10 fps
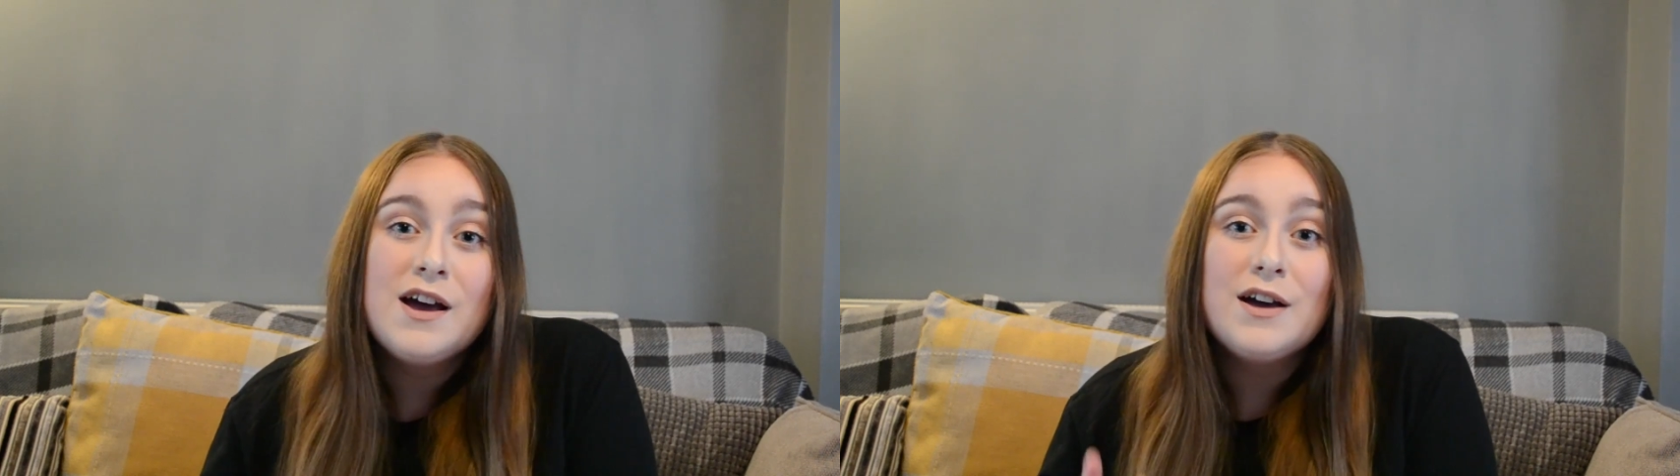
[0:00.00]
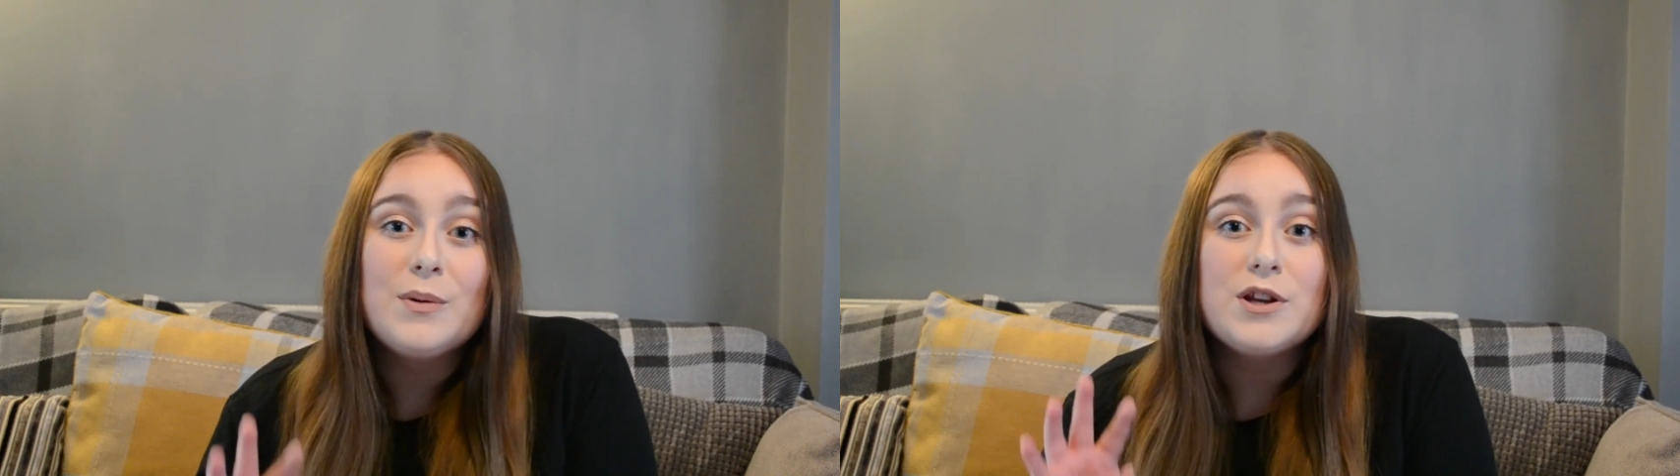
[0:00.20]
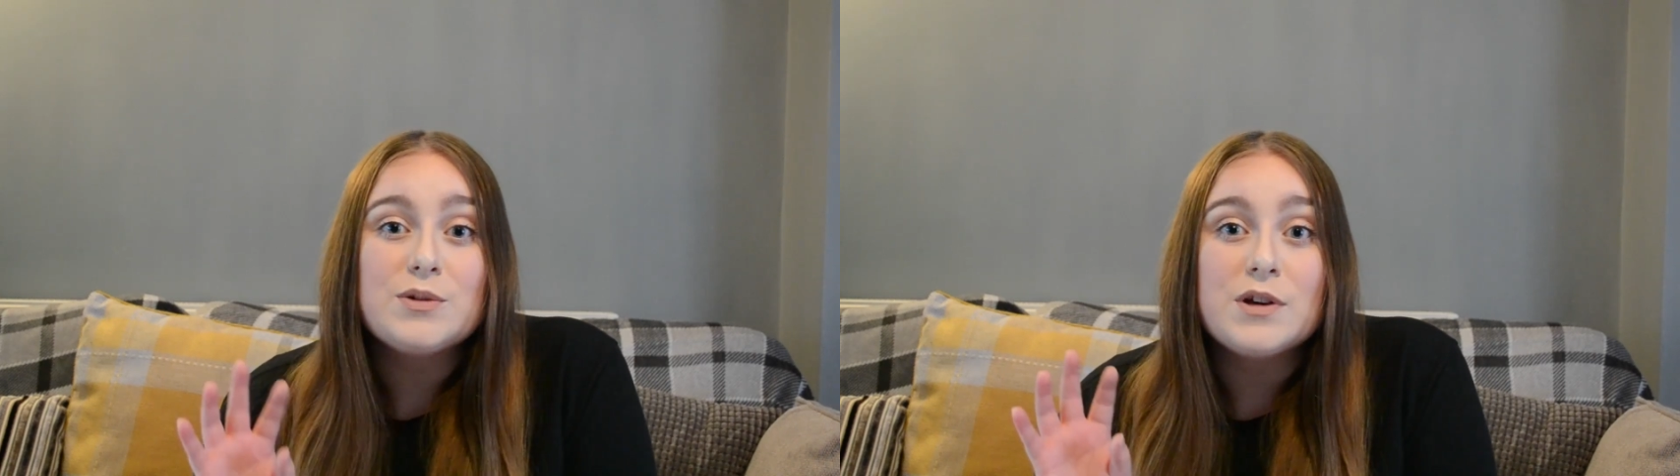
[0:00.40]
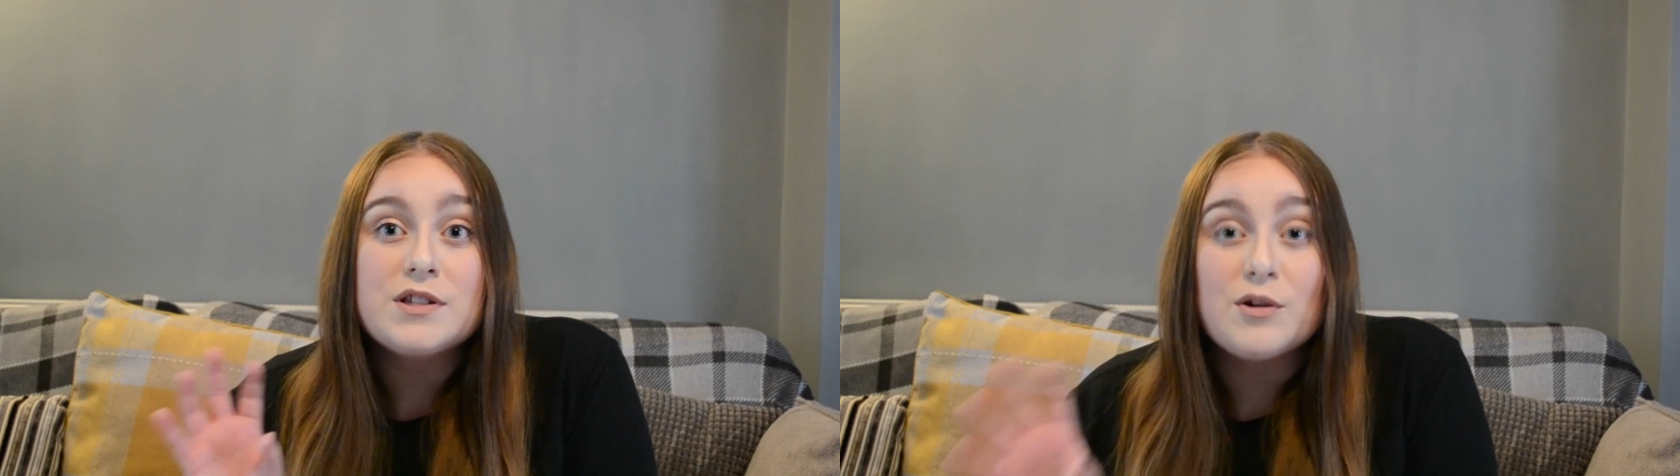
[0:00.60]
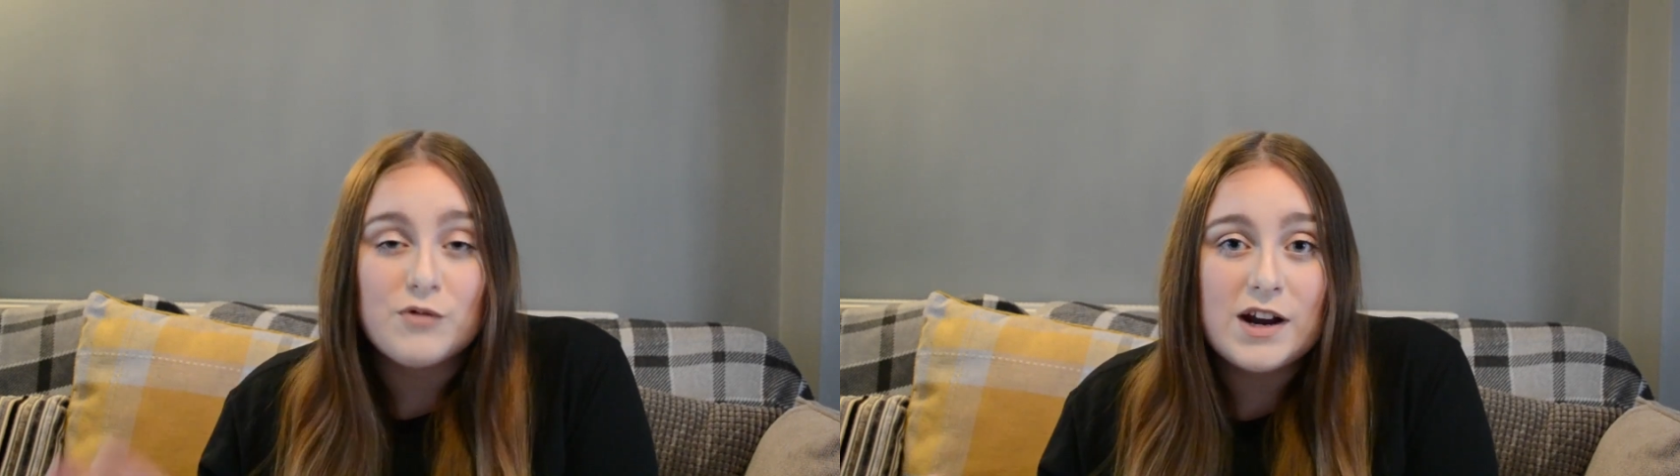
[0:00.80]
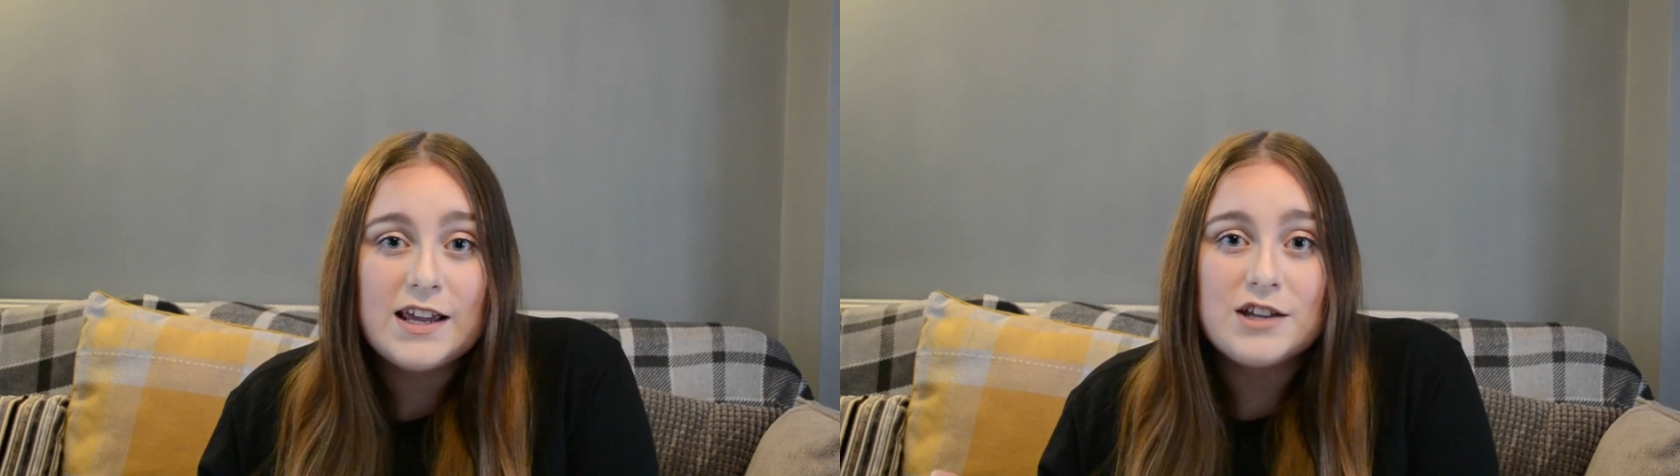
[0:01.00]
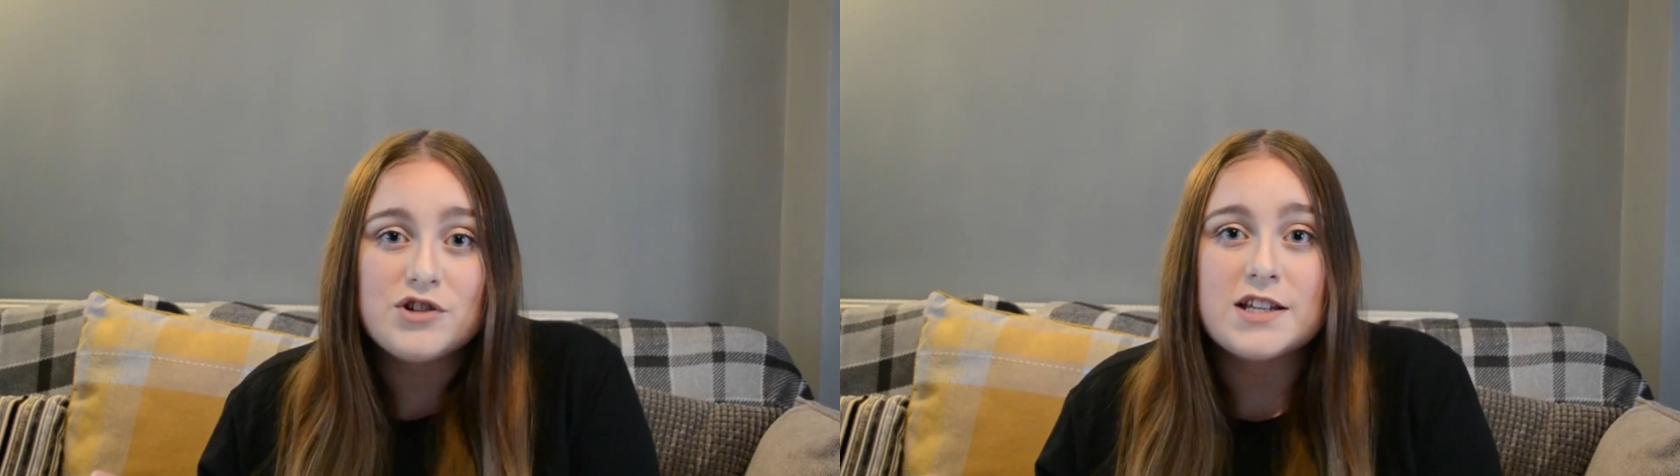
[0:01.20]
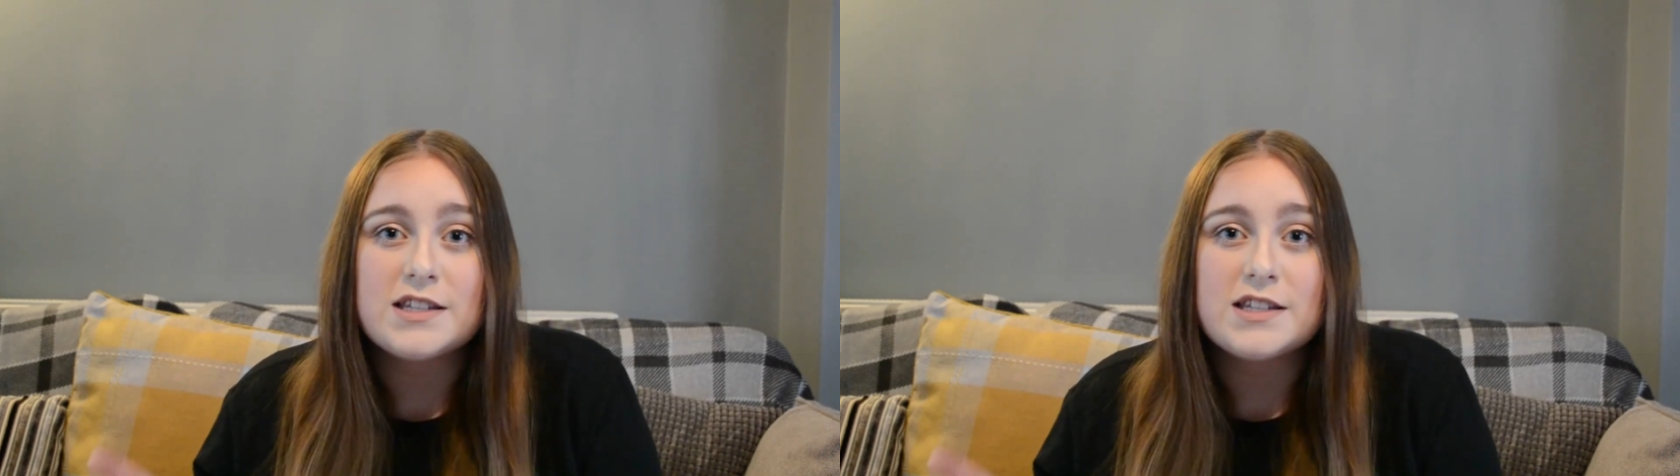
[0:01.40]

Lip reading: which was really interesting